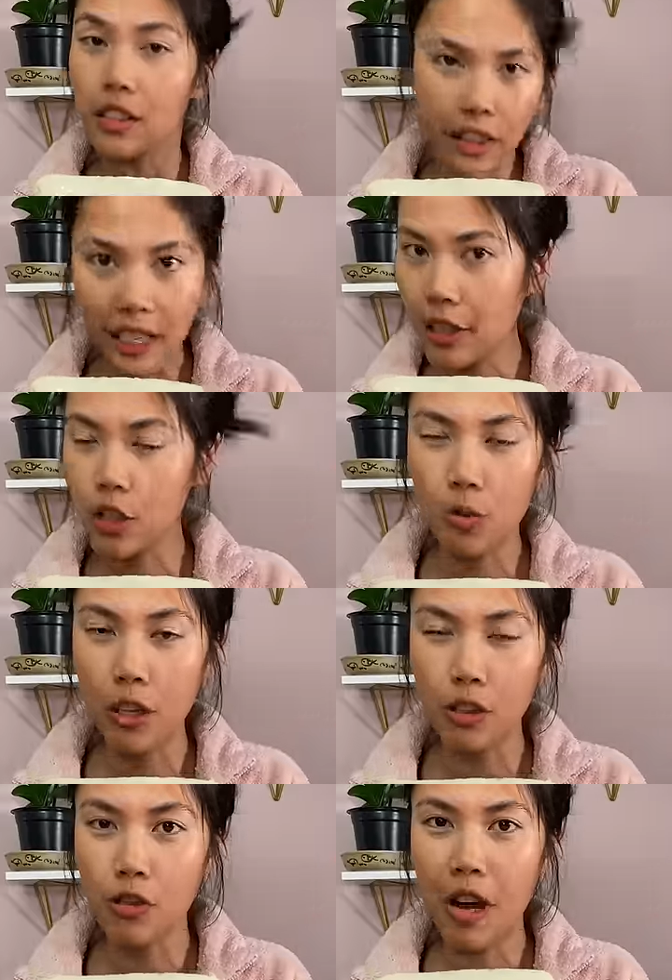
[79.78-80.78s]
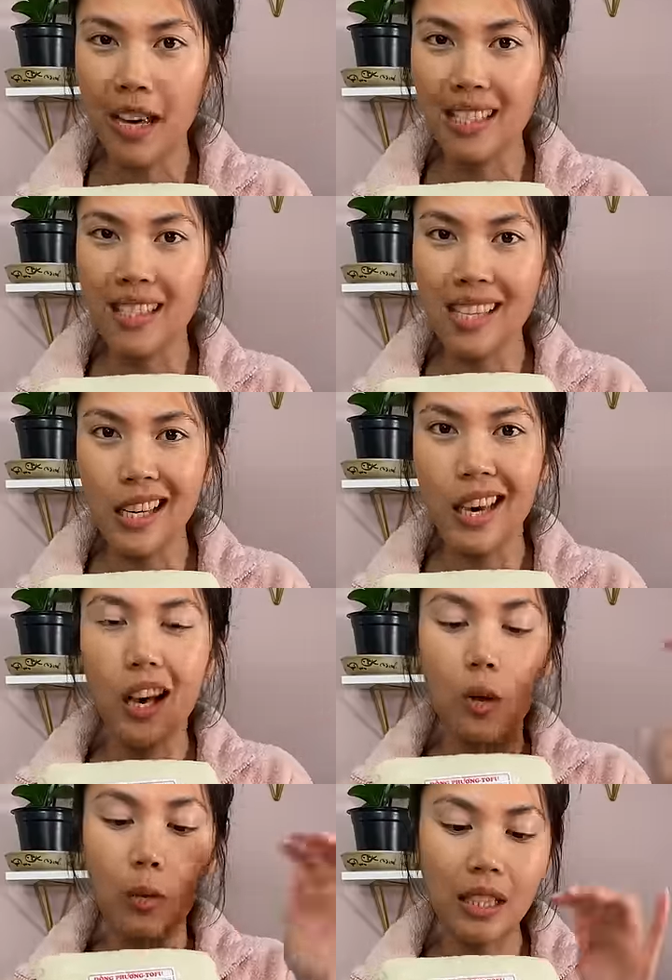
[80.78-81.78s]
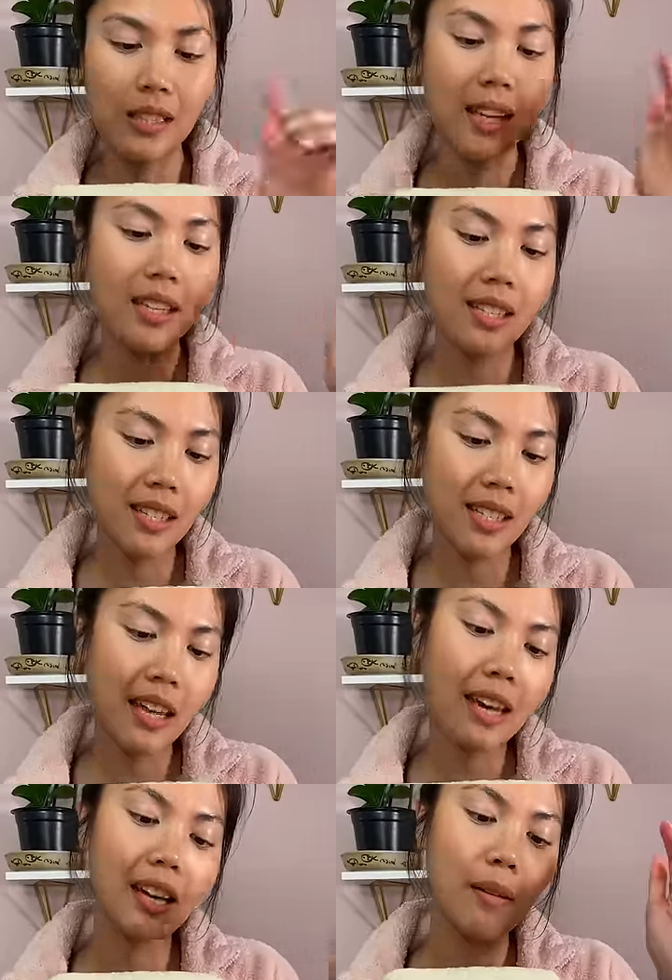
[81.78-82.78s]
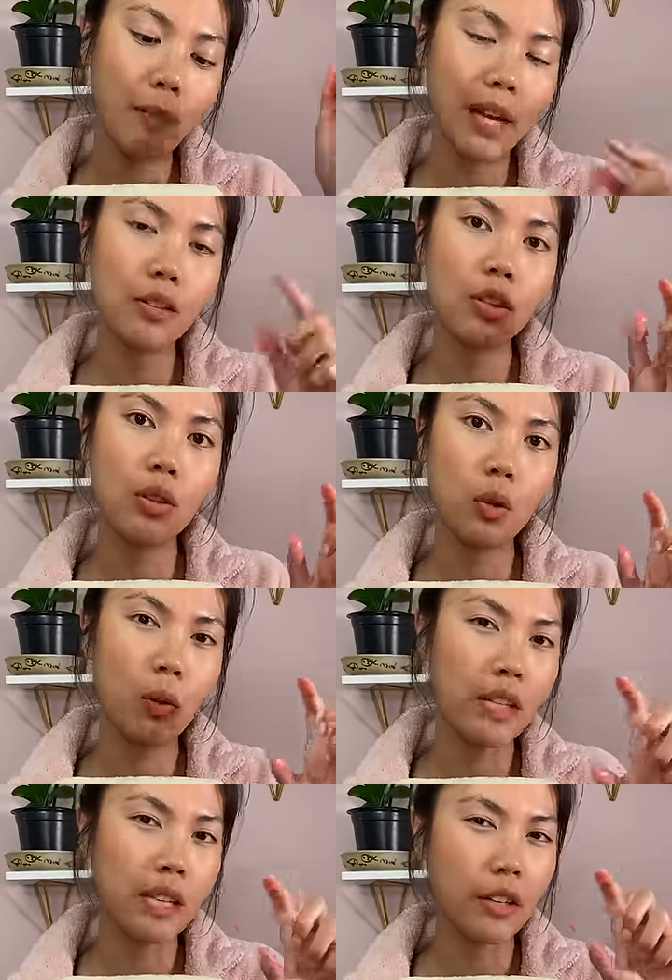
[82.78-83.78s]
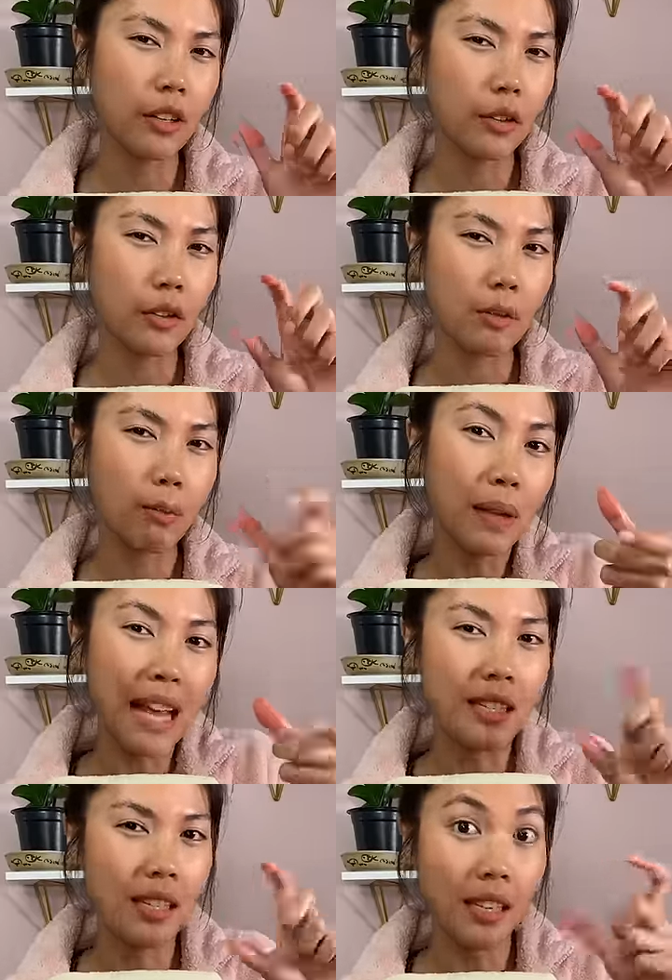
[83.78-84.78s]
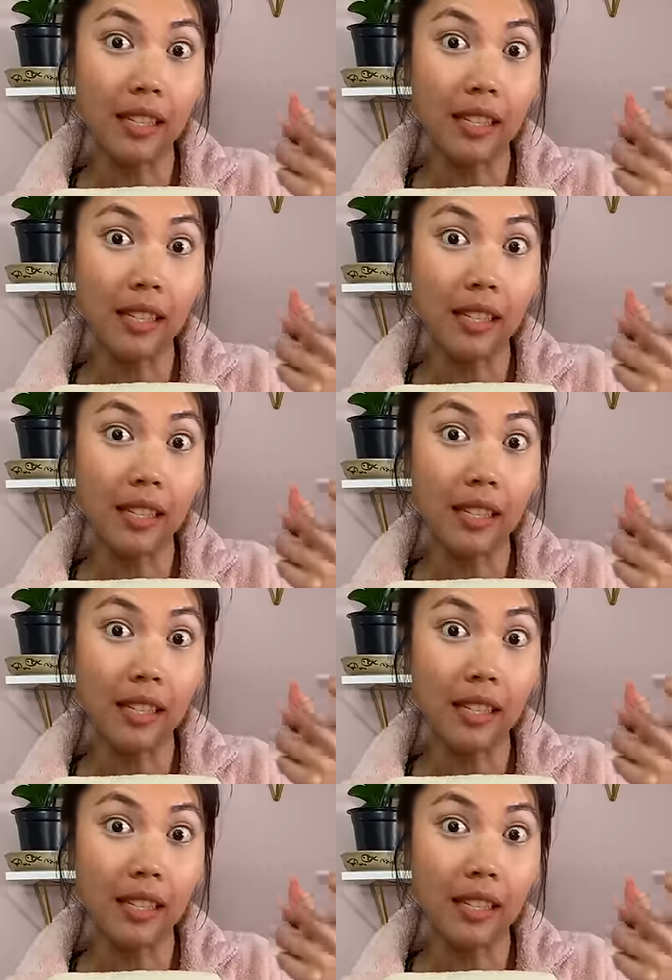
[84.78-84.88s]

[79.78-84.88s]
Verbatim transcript: Doug and I just wanted to try it to see what the taste is like compared to the ones that are in those plastic